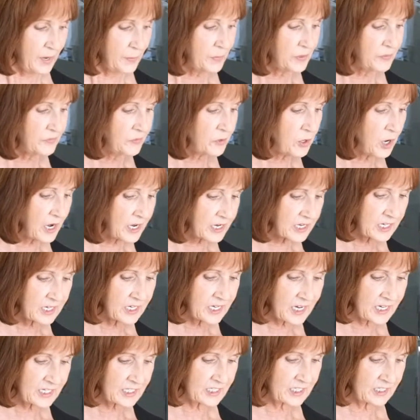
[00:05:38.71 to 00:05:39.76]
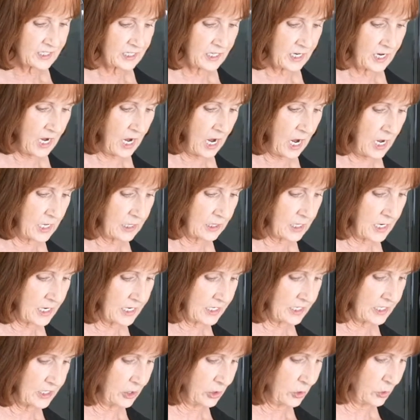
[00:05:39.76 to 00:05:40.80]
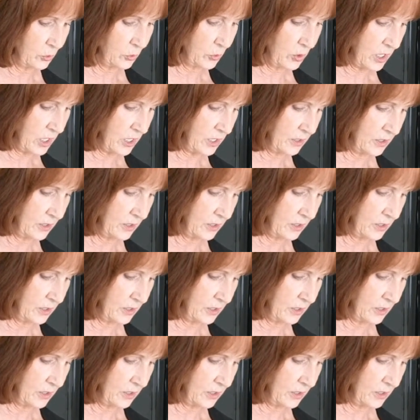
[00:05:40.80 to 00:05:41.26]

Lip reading: before I connected, I like to